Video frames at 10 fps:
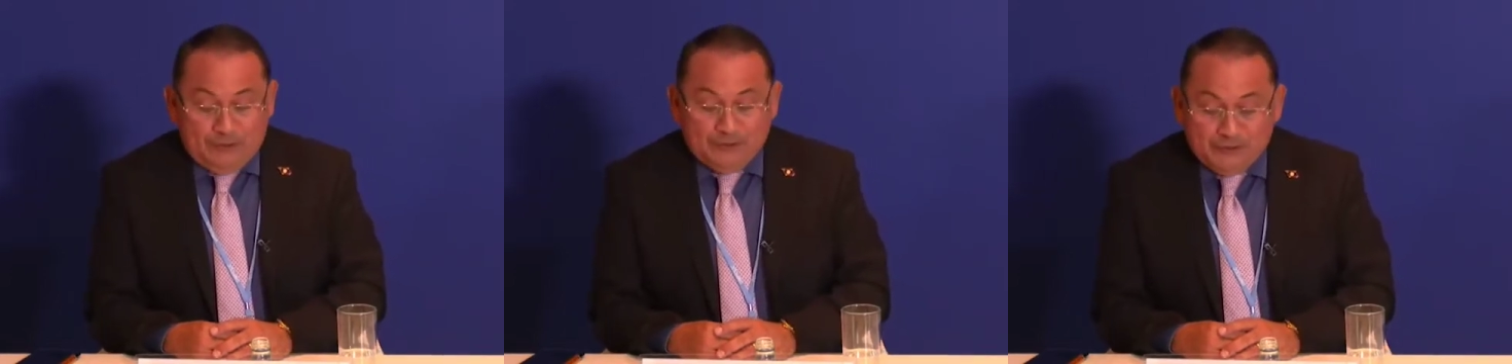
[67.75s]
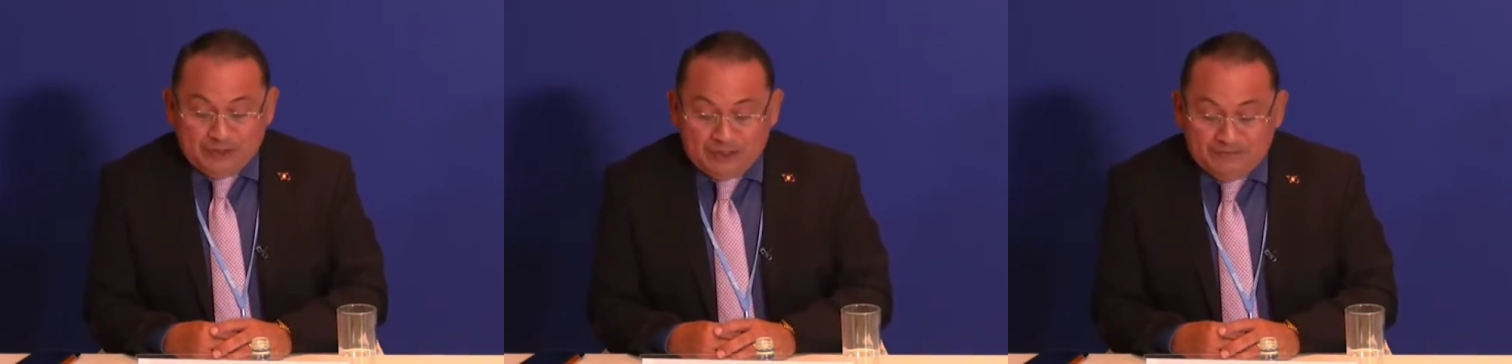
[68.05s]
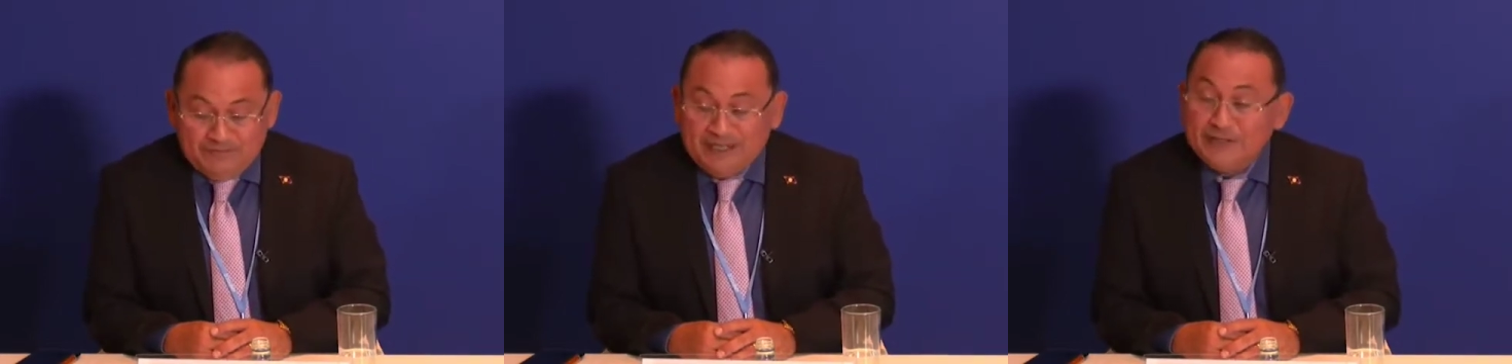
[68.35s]

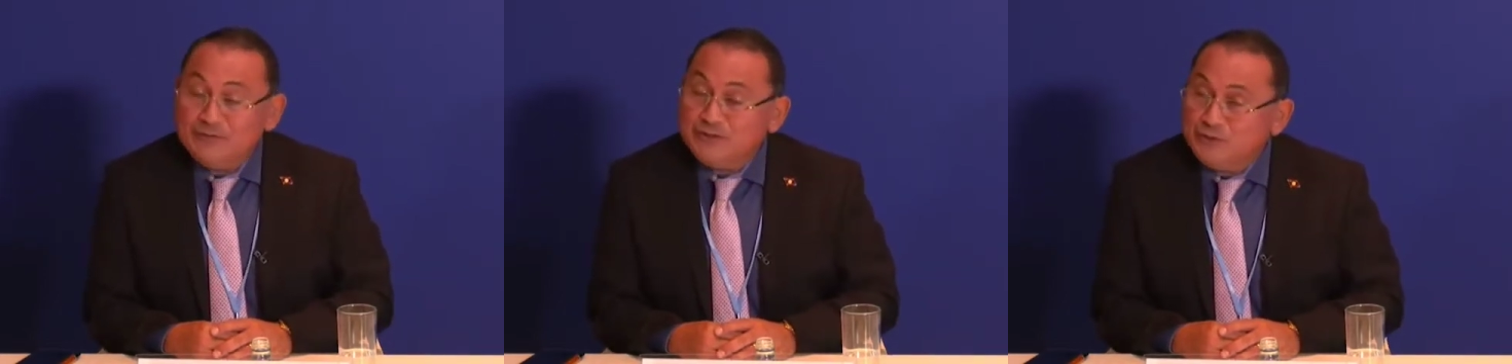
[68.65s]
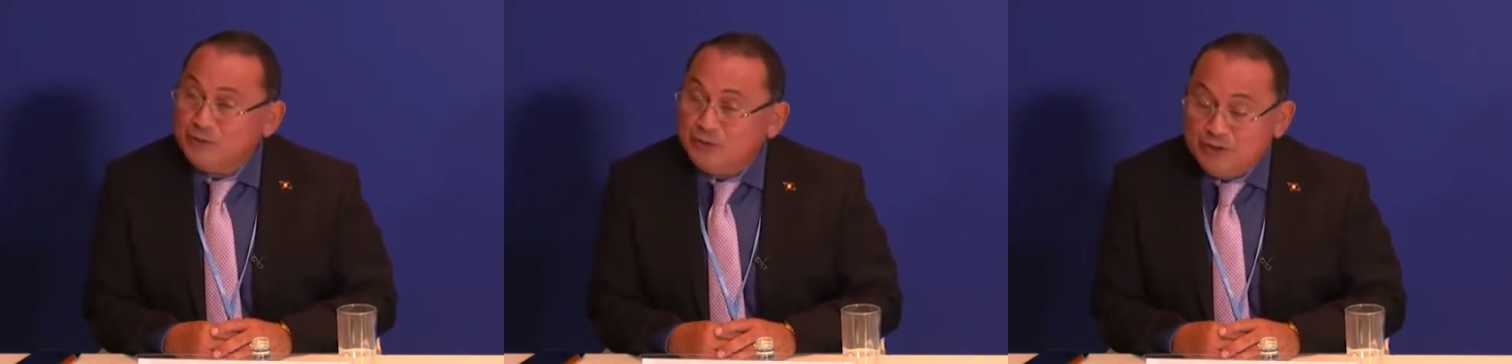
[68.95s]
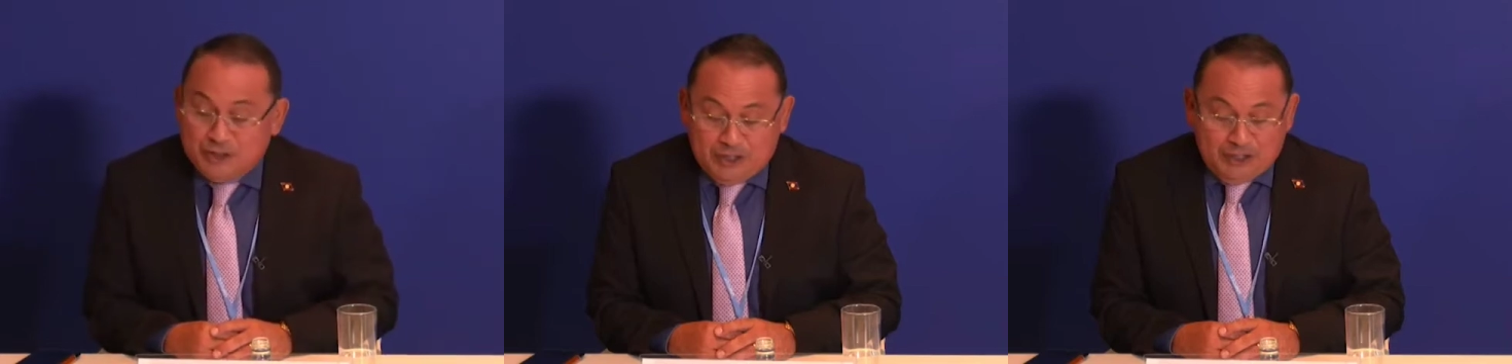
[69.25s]
conserve, and
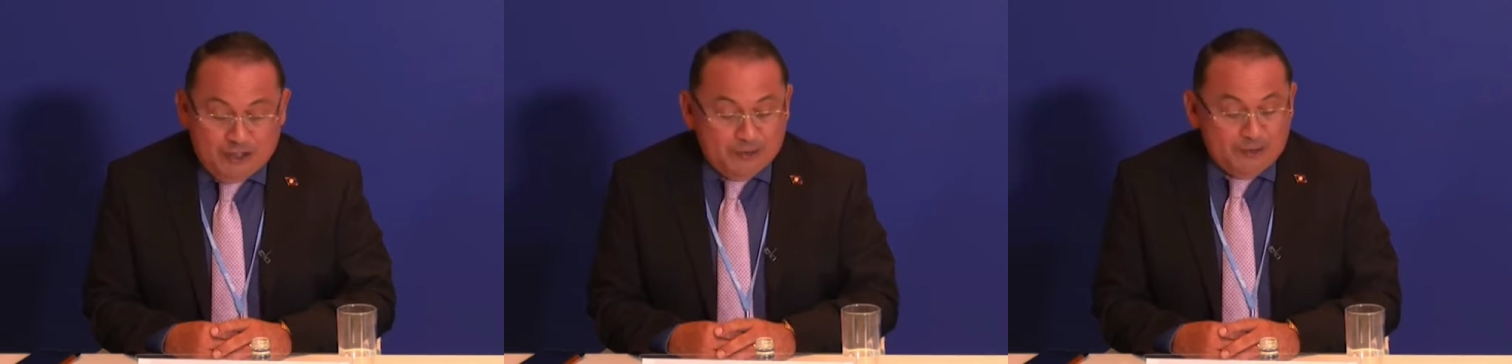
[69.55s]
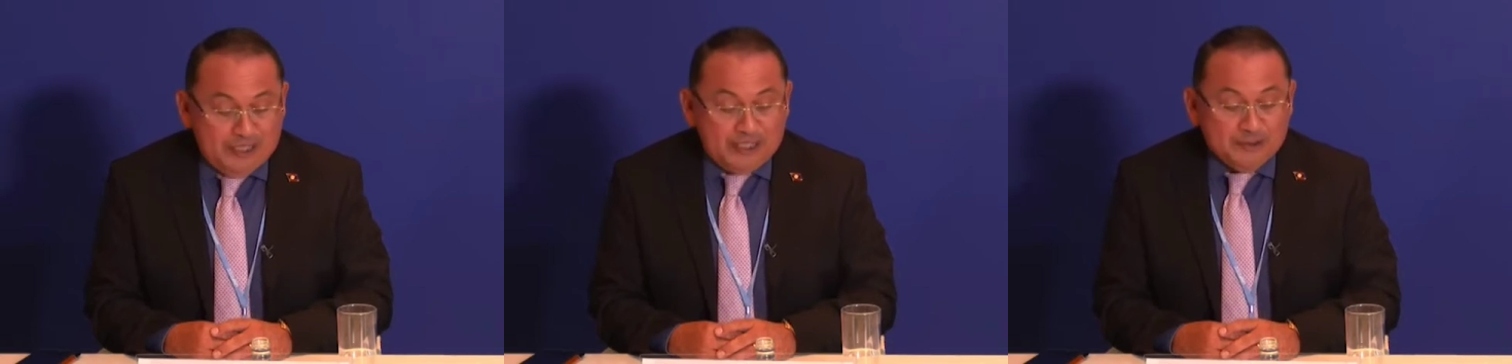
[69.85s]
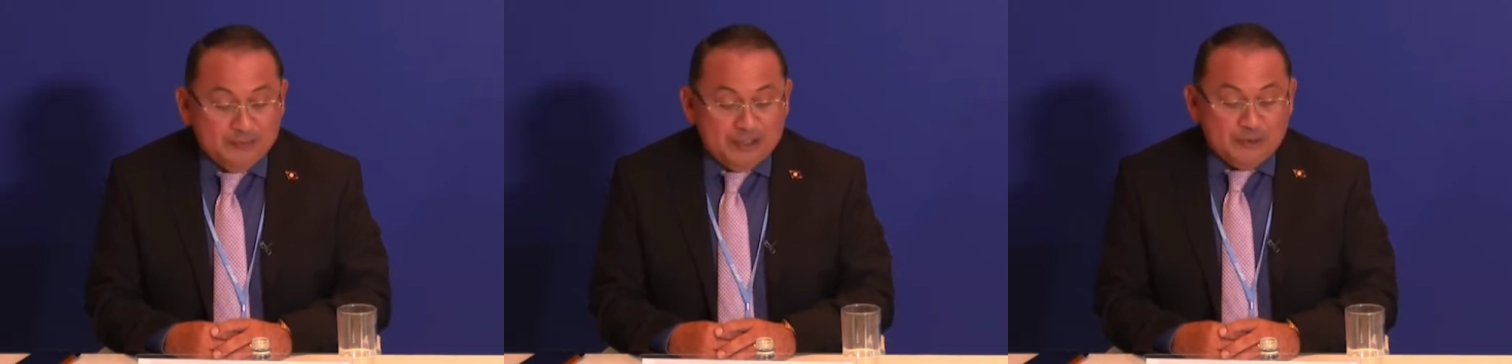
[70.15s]
restore our
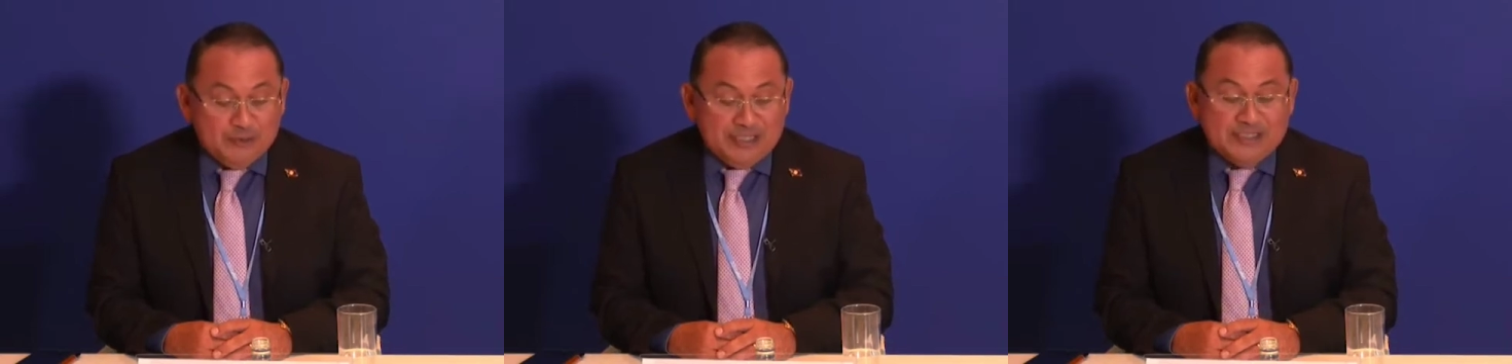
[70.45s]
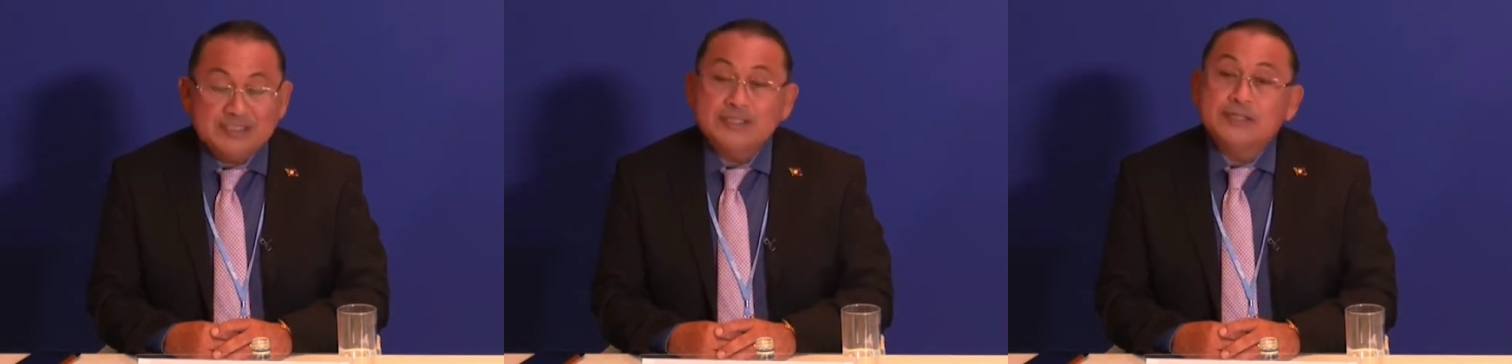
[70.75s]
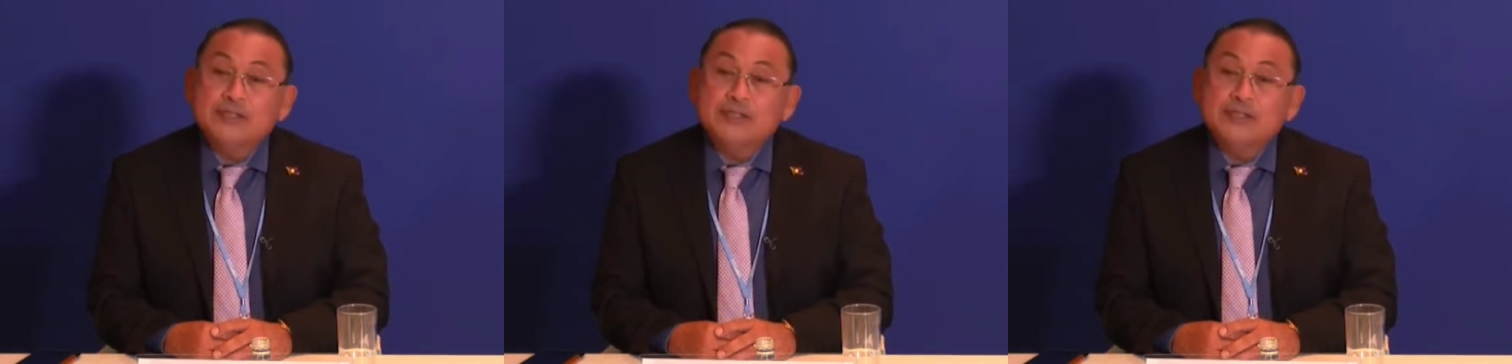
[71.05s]
natural resources,